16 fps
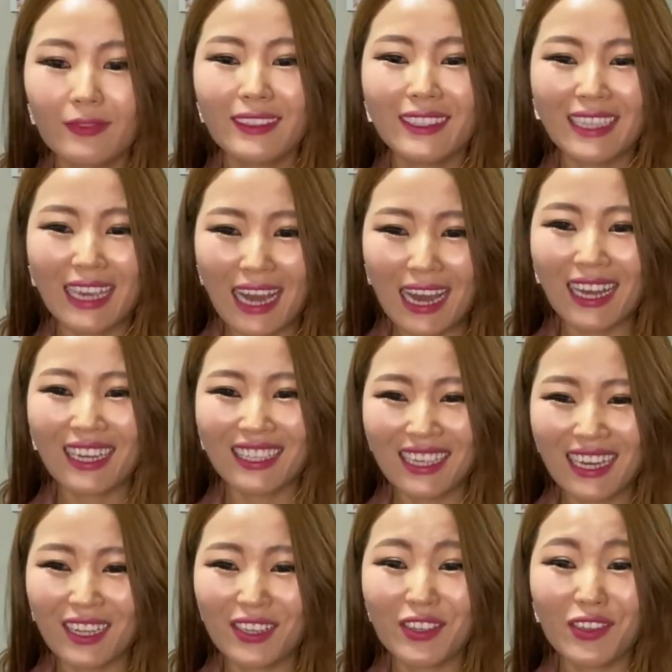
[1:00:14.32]
Yeah,
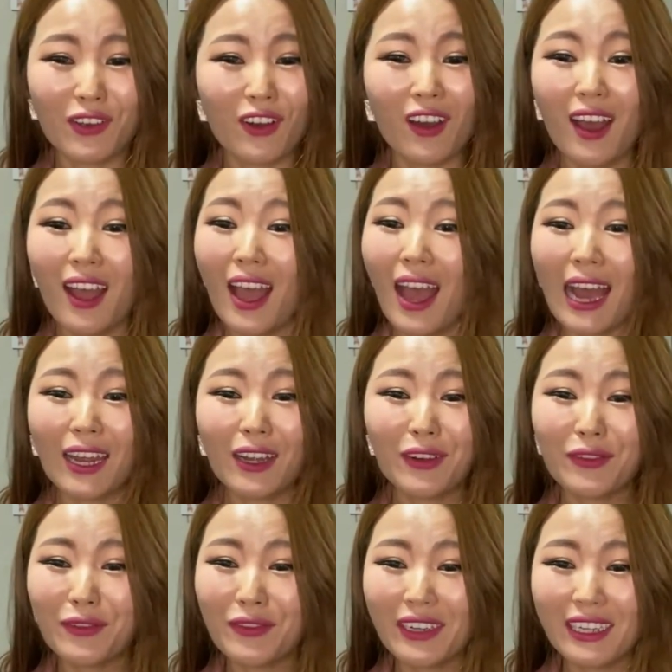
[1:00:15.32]
yeah. So I
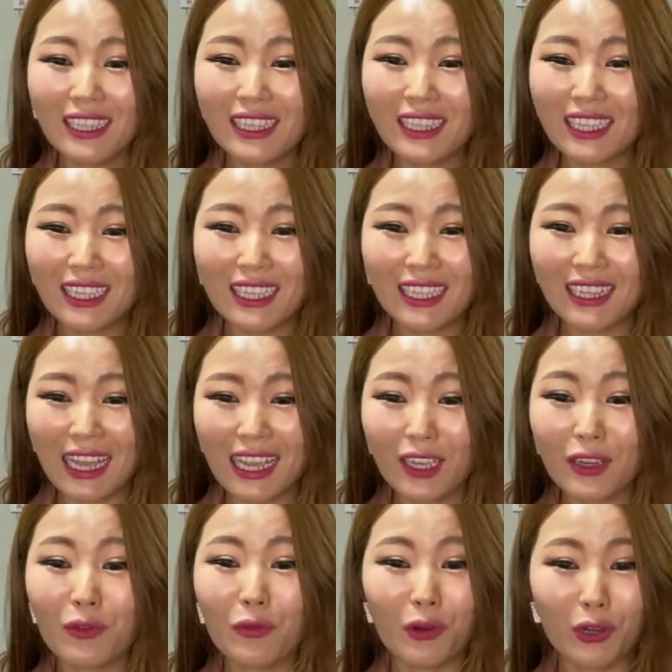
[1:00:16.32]
really
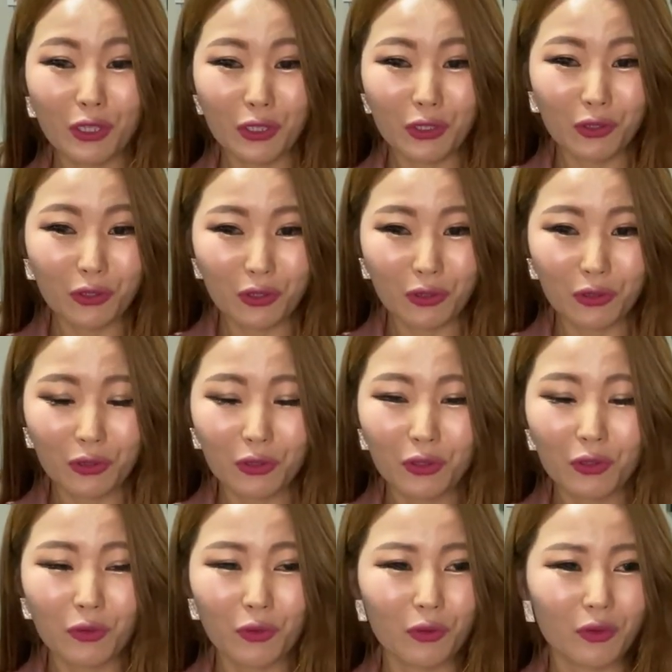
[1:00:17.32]
like what you
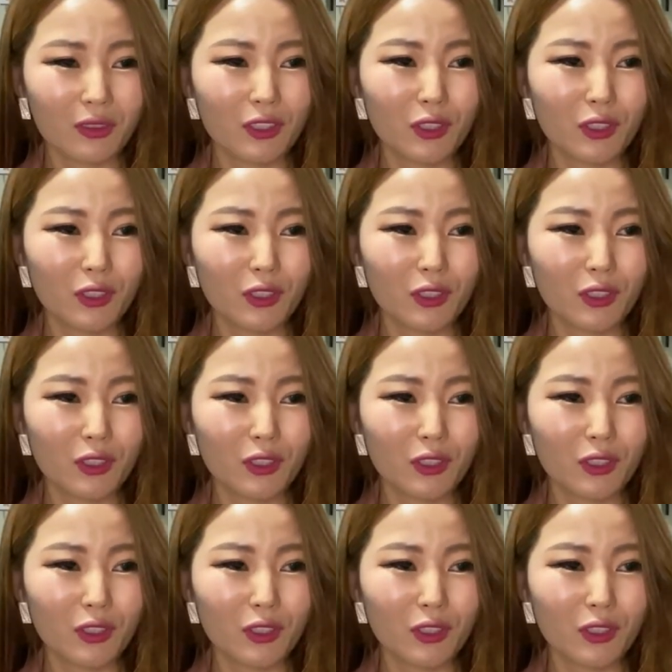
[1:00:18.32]
do